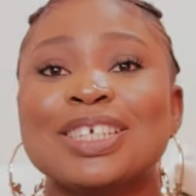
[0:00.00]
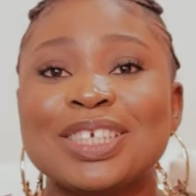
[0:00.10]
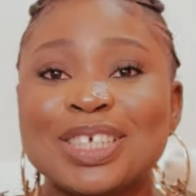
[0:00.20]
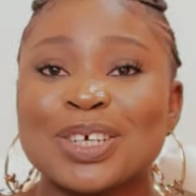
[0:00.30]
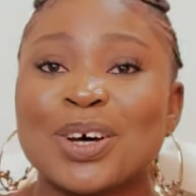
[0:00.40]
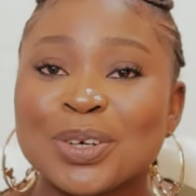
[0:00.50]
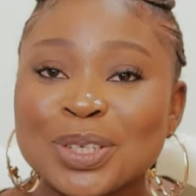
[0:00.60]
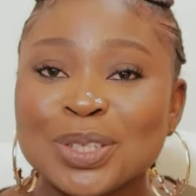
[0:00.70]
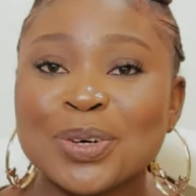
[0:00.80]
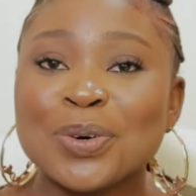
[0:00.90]
She's
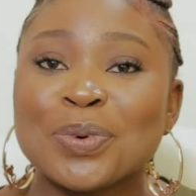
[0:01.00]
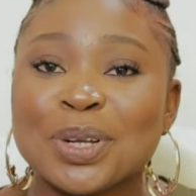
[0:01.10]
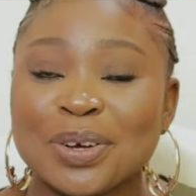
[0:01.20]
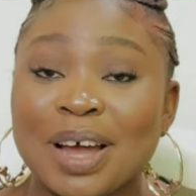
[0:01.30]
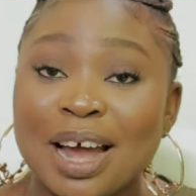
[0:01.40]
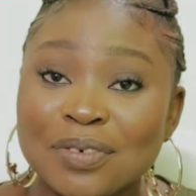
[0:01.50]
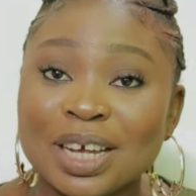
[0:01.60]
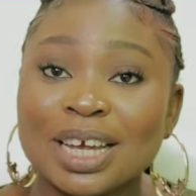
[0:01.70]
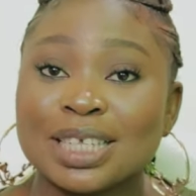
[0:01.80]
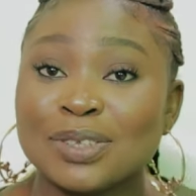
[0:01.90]
also one of
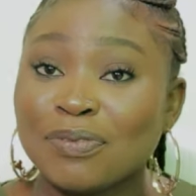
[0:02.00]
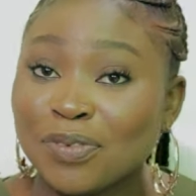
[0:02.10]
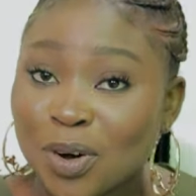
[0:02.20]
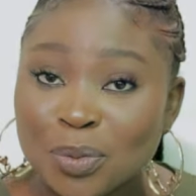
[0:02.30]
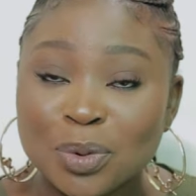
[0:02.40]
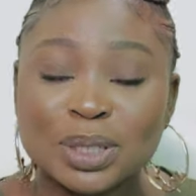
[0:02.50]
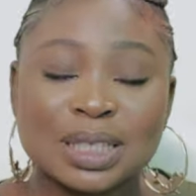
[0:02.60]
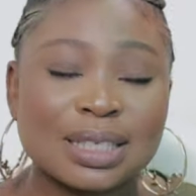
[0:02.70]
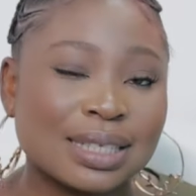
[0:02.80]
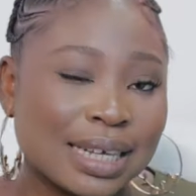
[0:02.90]
Africa's foremost
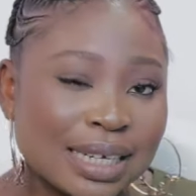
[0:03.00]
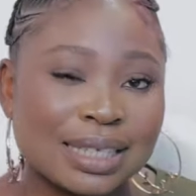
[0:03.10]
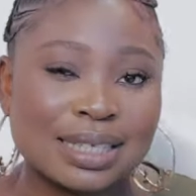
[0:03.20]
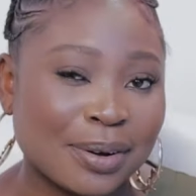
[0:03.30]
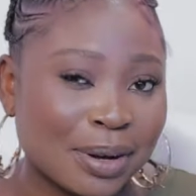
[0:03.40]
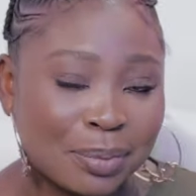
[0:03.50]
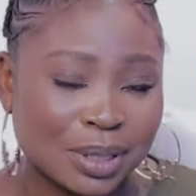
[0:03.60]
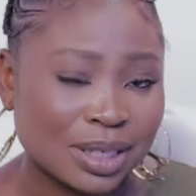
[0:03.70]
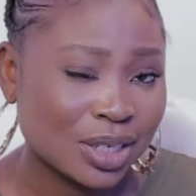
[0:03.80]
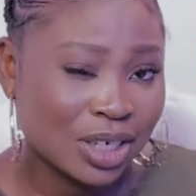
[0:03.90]
sex
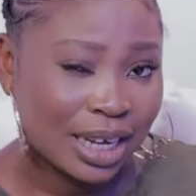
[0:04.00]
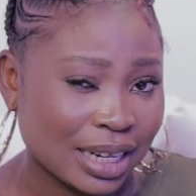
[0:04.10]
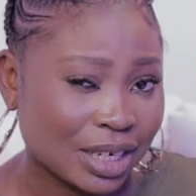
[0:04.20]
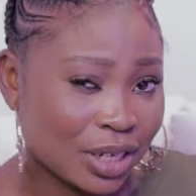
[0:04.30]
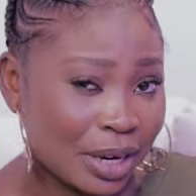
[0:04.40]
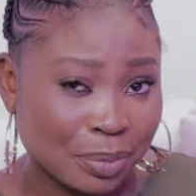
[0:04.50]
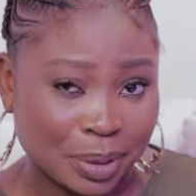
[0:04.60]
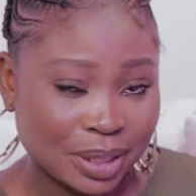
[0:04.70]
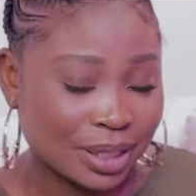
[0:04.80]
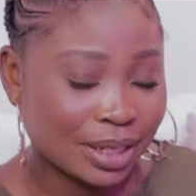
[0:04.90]
therapists. Did that? Should I
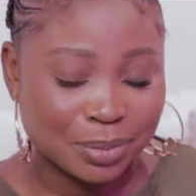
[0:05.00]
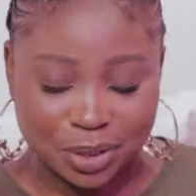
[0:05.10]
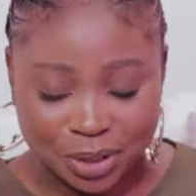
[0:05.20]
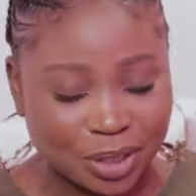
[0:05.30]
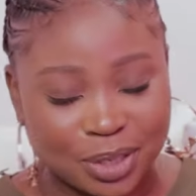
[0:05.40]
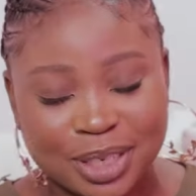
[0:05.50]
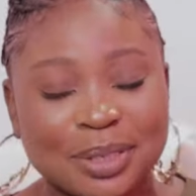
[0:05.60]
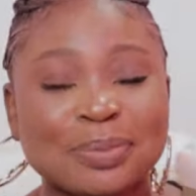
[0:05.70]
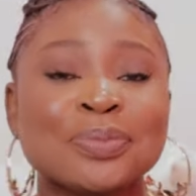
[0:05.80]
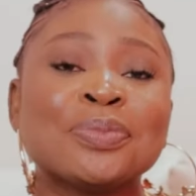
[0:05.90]
repeat it? I'm sure you got it.
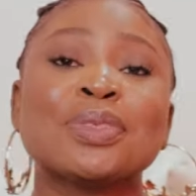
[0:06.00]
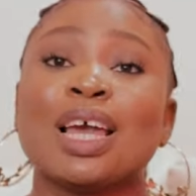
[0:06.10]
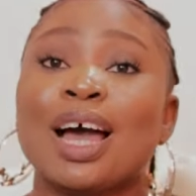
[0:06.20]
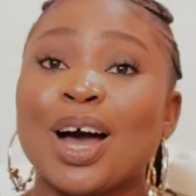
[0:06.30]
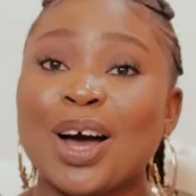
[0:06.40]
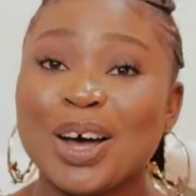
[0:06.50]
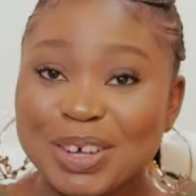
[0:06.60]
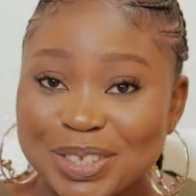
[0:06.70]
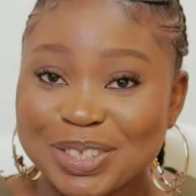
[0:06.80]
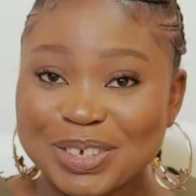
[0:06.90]

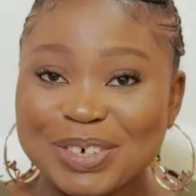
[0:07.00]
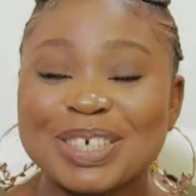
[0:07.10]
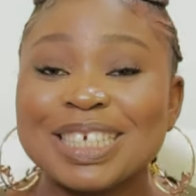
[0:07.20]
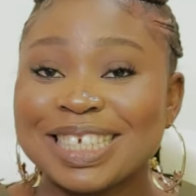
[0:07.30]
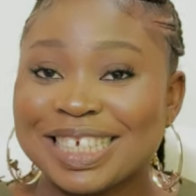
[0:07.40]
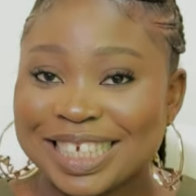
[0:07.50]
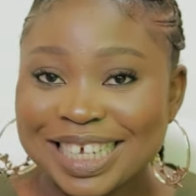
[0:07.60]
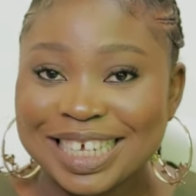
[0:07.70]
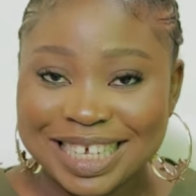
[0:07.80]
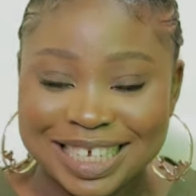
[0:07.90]
Also,
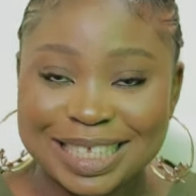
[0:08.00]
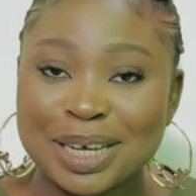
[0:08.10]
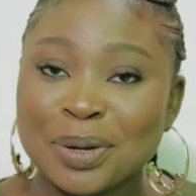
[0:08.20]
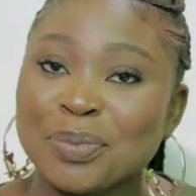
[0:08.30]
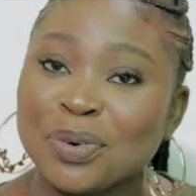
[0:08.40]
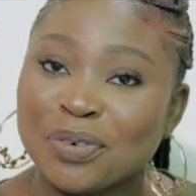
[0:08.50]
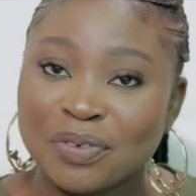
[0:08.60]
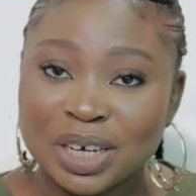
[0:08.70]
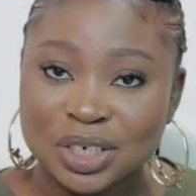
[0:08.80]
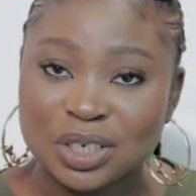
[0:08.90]
she is a
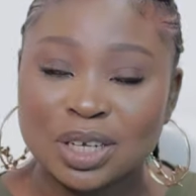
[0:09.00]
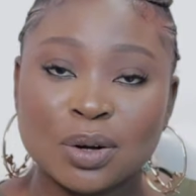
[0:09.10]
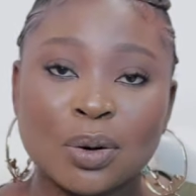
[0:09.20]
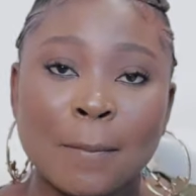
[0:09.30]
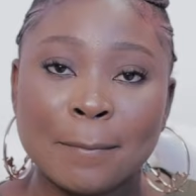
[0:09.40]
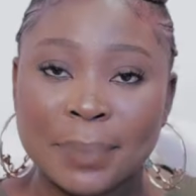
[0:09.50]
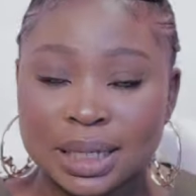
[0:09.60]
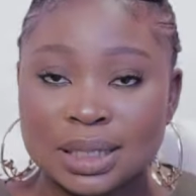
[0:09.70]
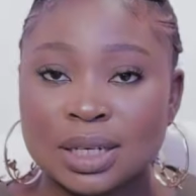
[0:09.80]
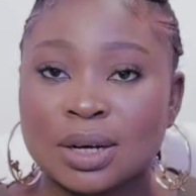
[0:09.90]
professional
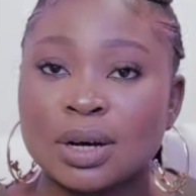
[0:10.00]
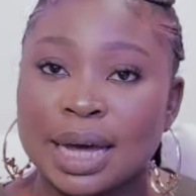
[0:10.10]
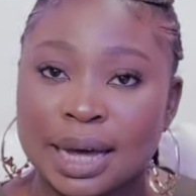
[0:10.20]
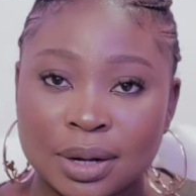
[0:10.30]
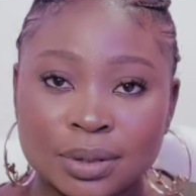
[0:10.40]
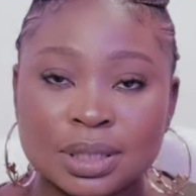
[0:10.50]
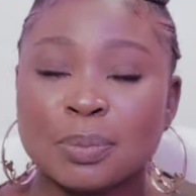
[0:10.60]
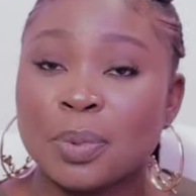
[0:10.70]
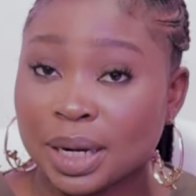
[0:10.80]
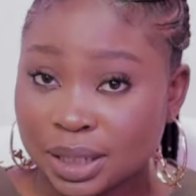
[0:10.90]
mental health
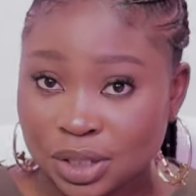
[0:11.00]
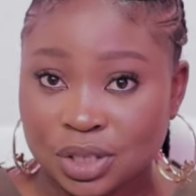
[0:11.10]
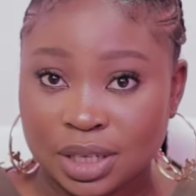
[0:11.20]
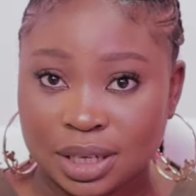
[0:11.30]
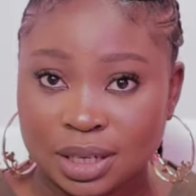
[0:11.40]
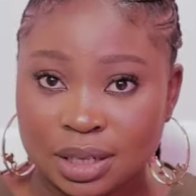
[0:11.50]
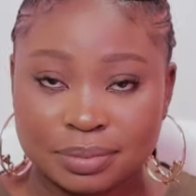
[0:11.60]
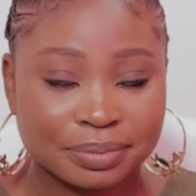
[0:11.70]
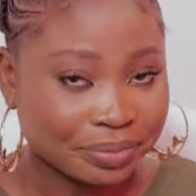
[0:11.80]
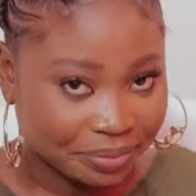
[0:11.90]
practitioner.
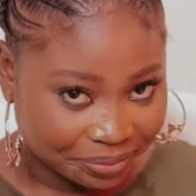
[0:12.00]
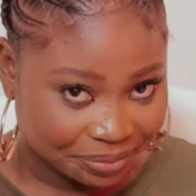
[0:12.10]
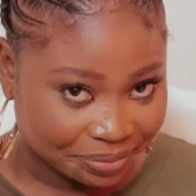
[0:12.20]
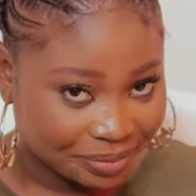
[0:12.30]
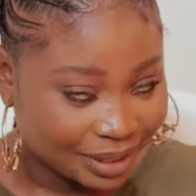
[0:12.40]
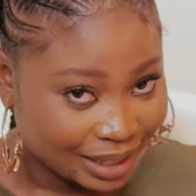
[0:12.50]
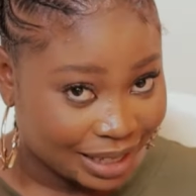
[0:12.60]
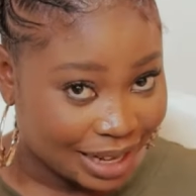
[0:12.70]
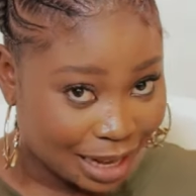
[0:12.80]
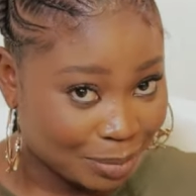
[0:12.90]

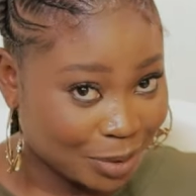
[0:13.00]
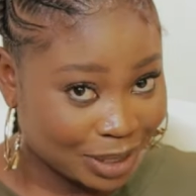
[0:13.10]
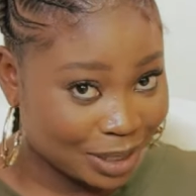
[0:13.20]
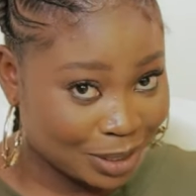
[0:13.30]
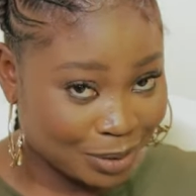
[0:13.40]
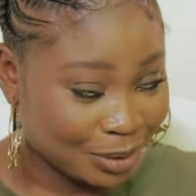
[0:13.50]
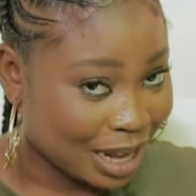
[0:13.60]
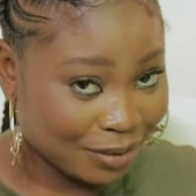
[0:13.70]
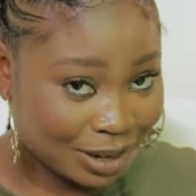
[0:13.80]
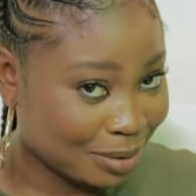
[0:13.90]
I'm continuing.
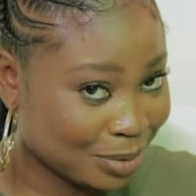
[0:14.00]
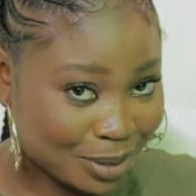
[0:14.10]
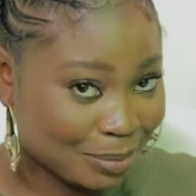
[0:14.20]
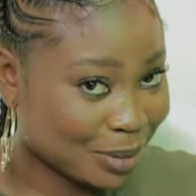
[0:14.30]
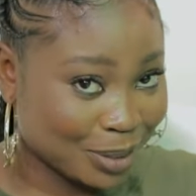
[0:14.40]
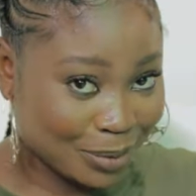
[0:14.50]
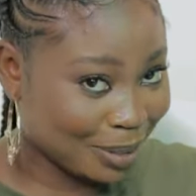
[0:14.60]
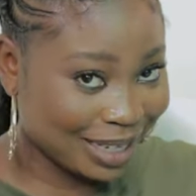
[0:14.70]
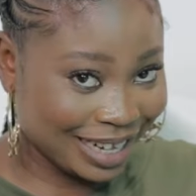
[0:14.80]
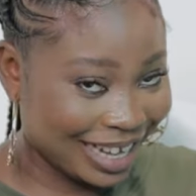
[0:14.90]
I'm not
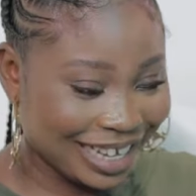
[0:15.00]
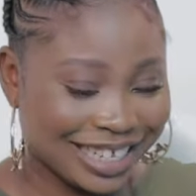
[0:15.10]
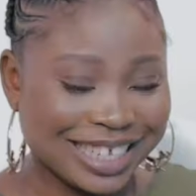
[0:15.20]
stopping there.